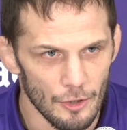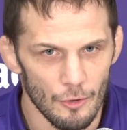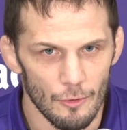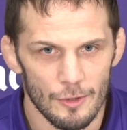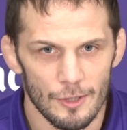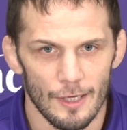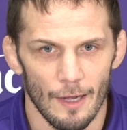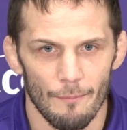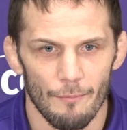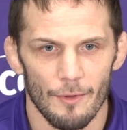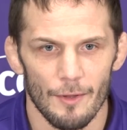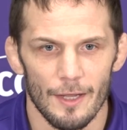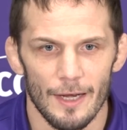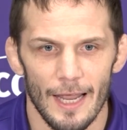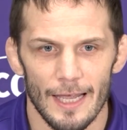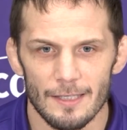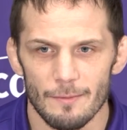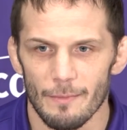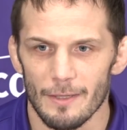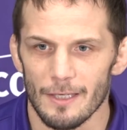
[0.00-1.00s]
do something that
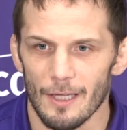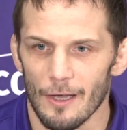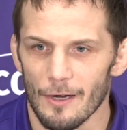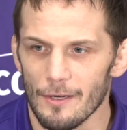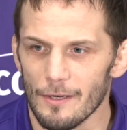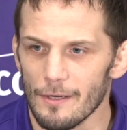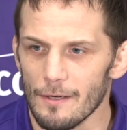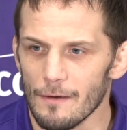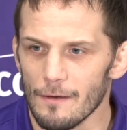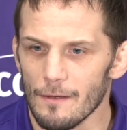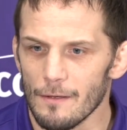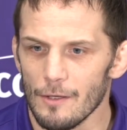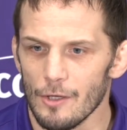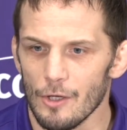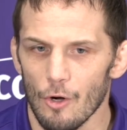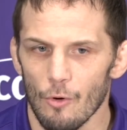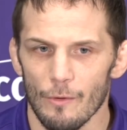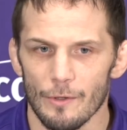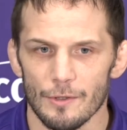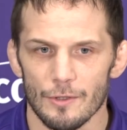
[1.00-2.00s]
hasn't been done in, you
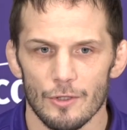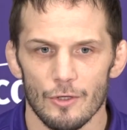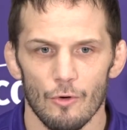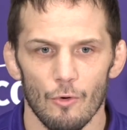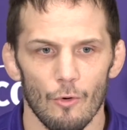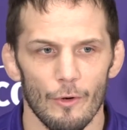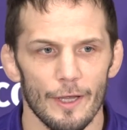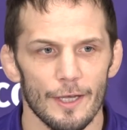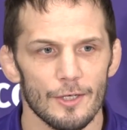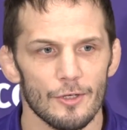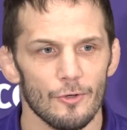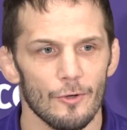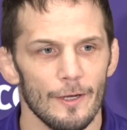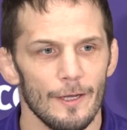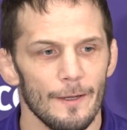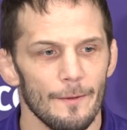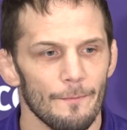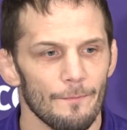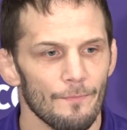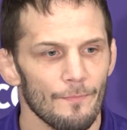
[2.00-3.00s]
know, in school
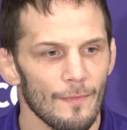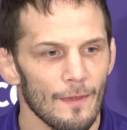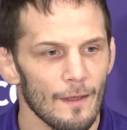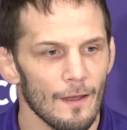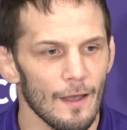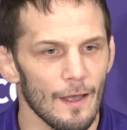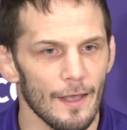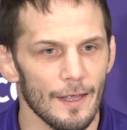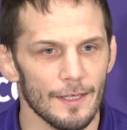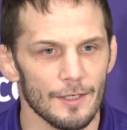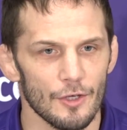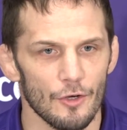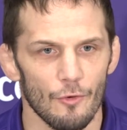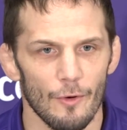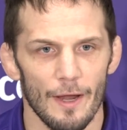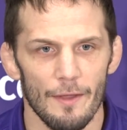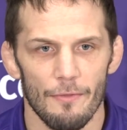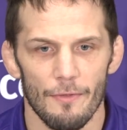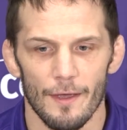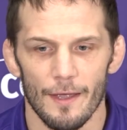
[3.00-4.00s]
history, I think it's a
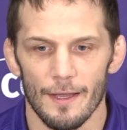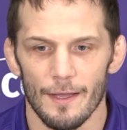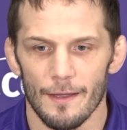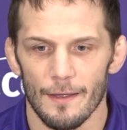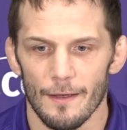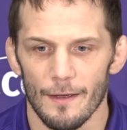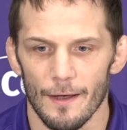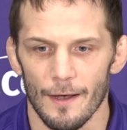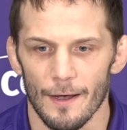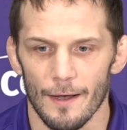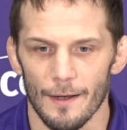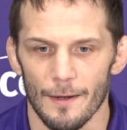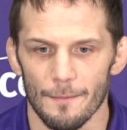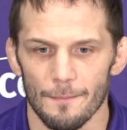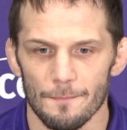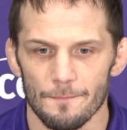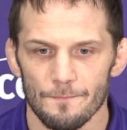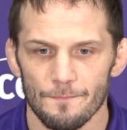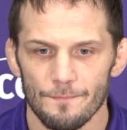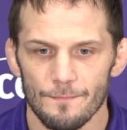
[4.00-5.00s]
great thing.
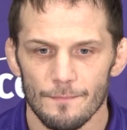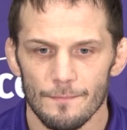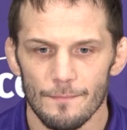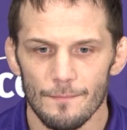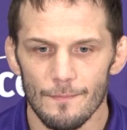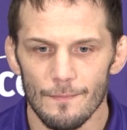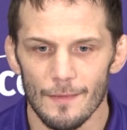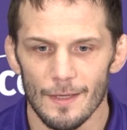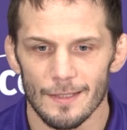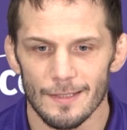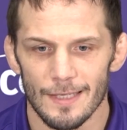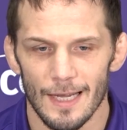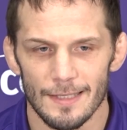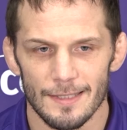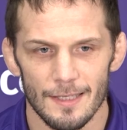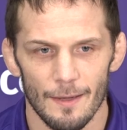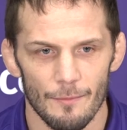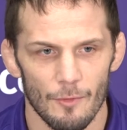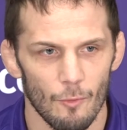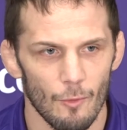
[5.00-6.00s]
It's not
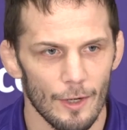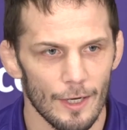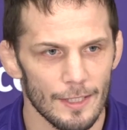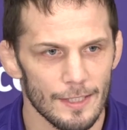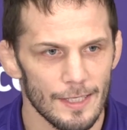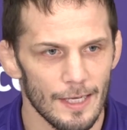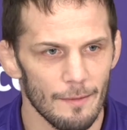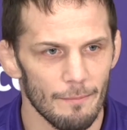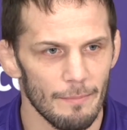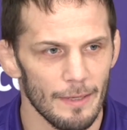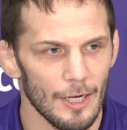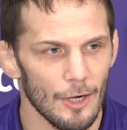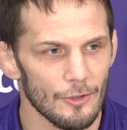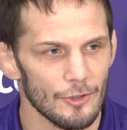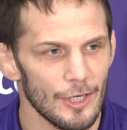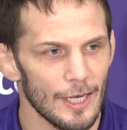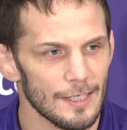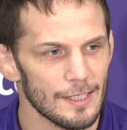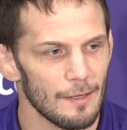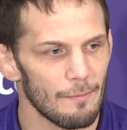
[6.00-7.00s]
something we're going to sit and beat our
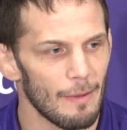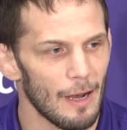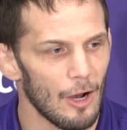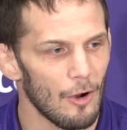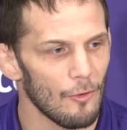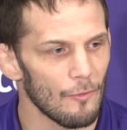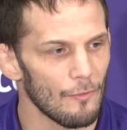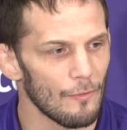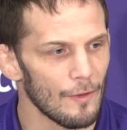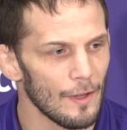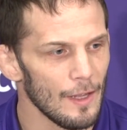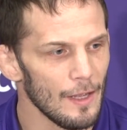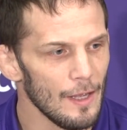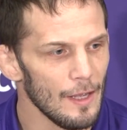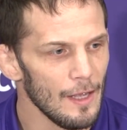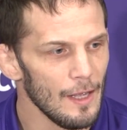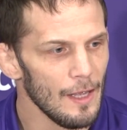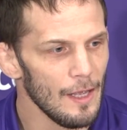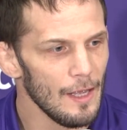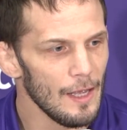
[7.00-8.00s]
chest about
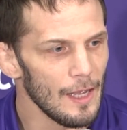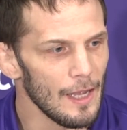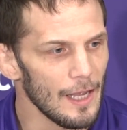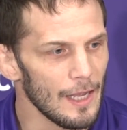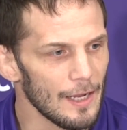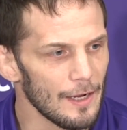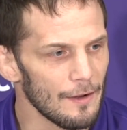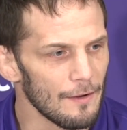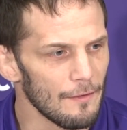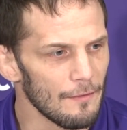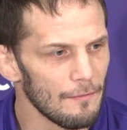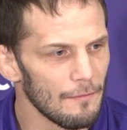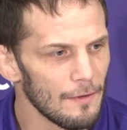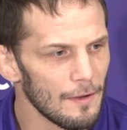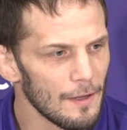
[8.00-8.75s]
and